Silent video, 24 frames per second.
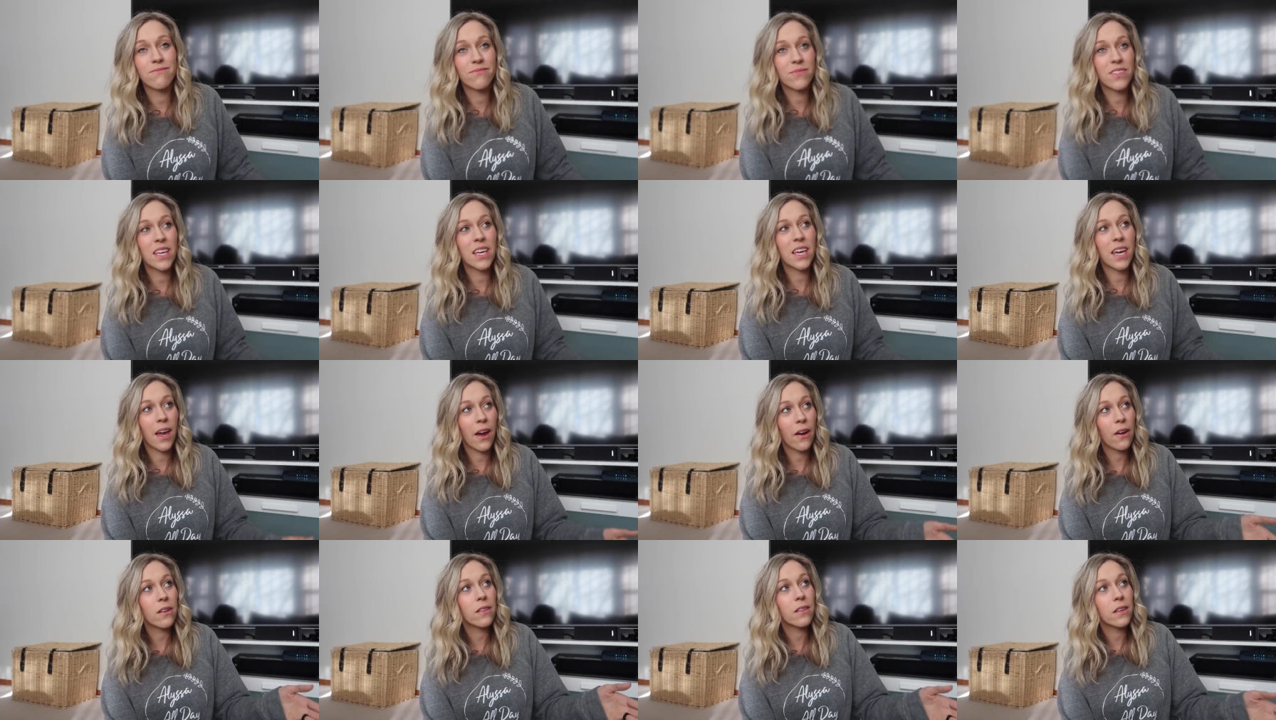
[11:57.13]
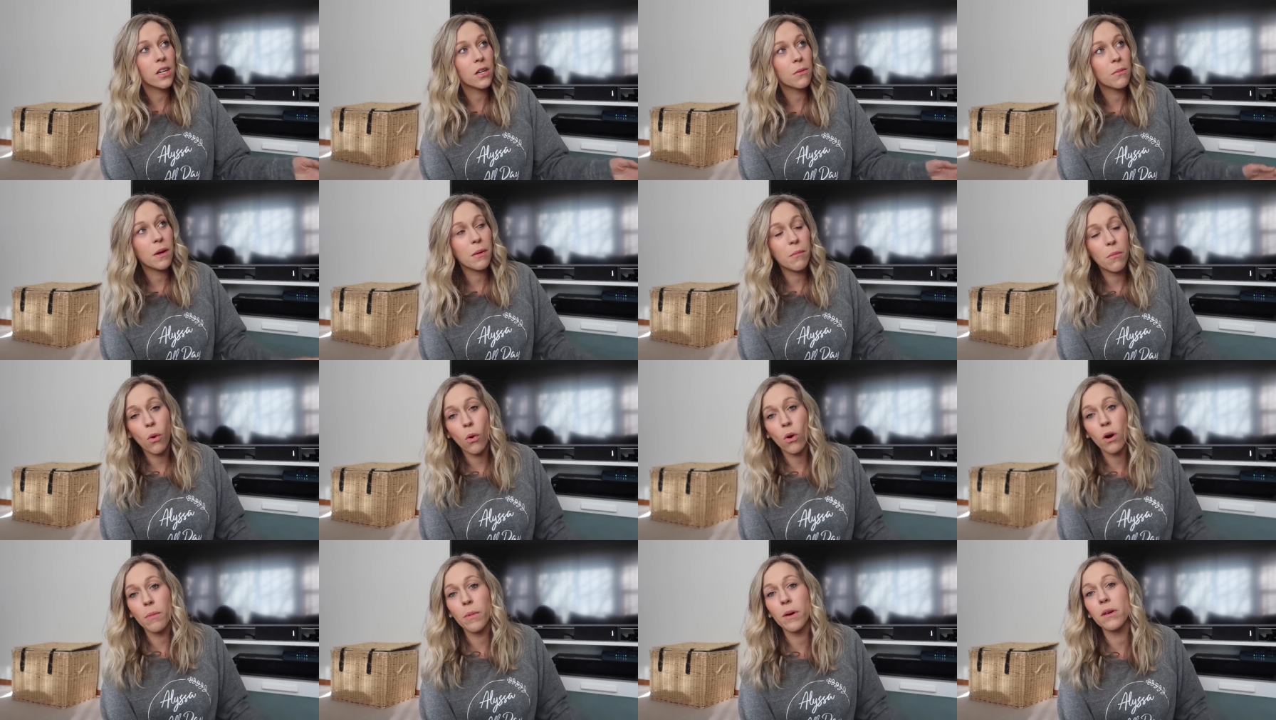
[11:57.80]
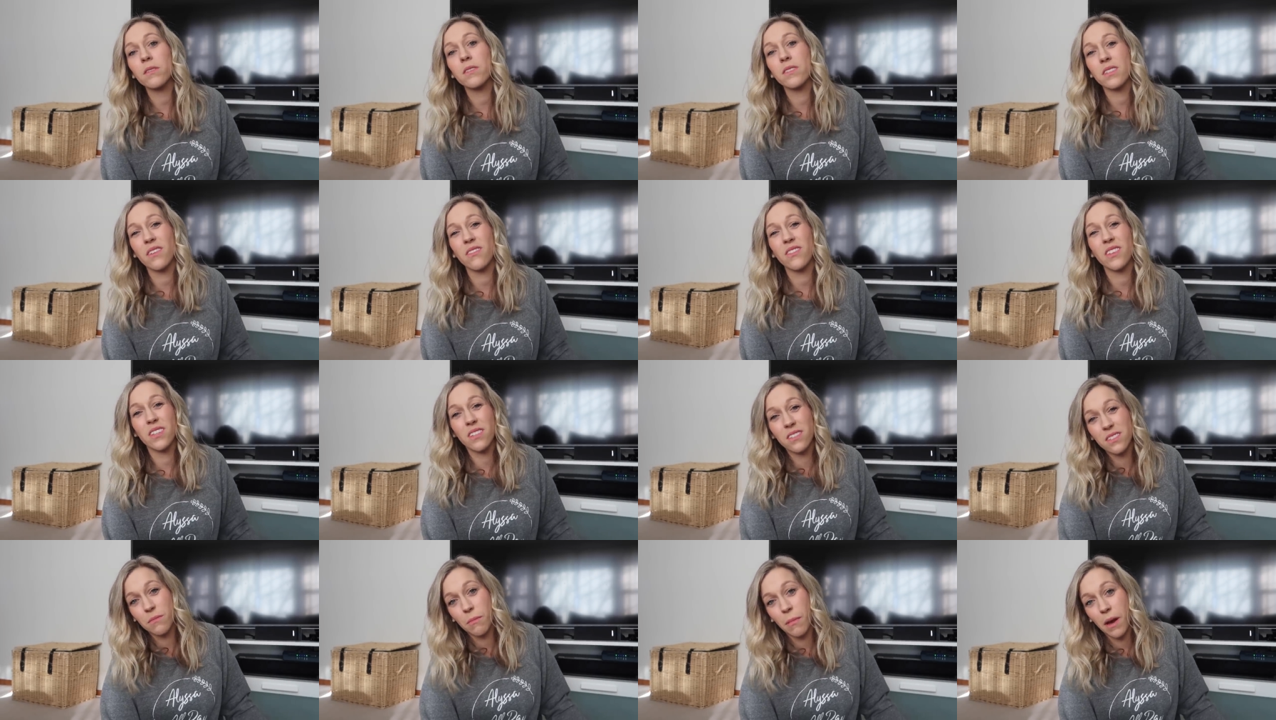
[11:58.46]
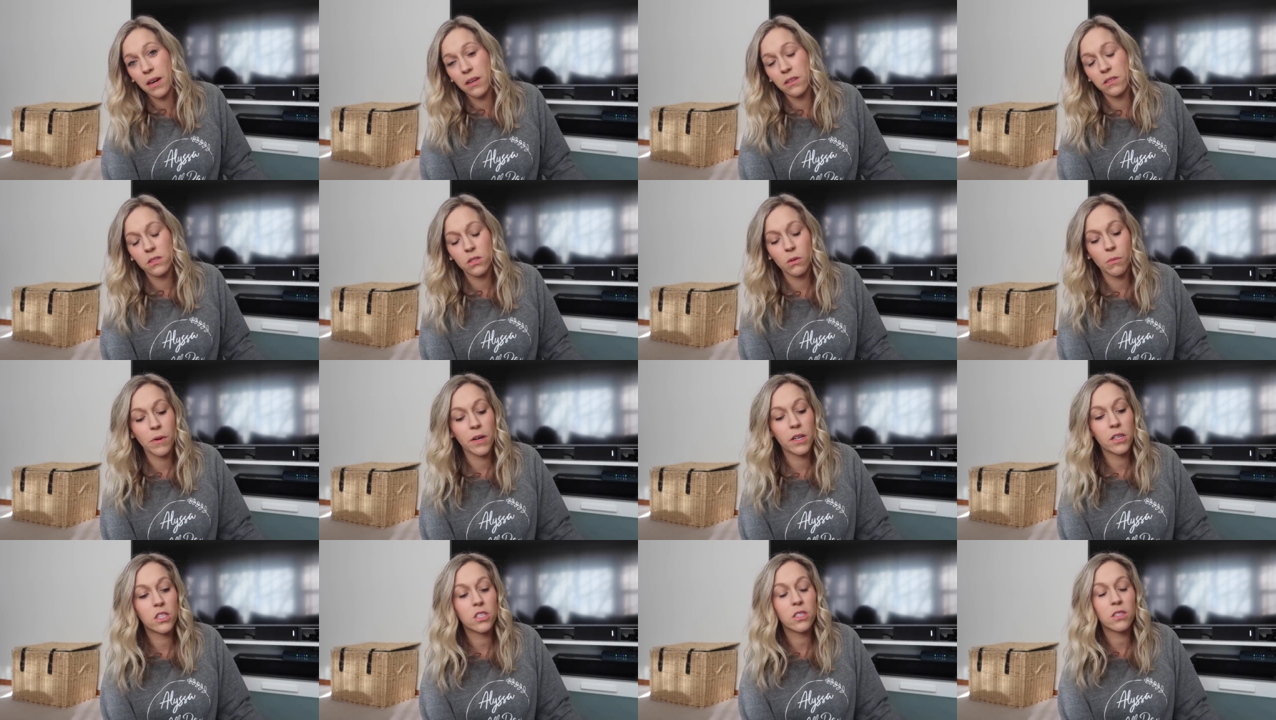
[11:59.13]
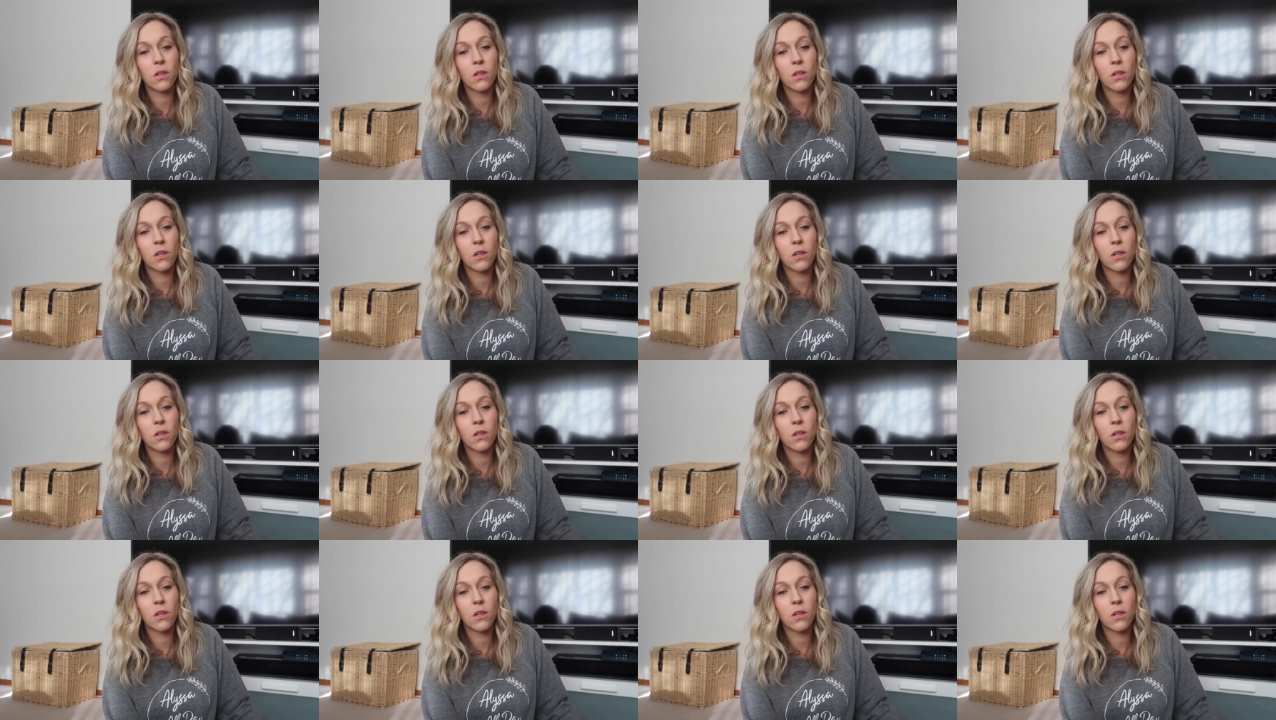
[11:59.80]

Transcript: they care a little bit more about stuff that doesn't matter so much.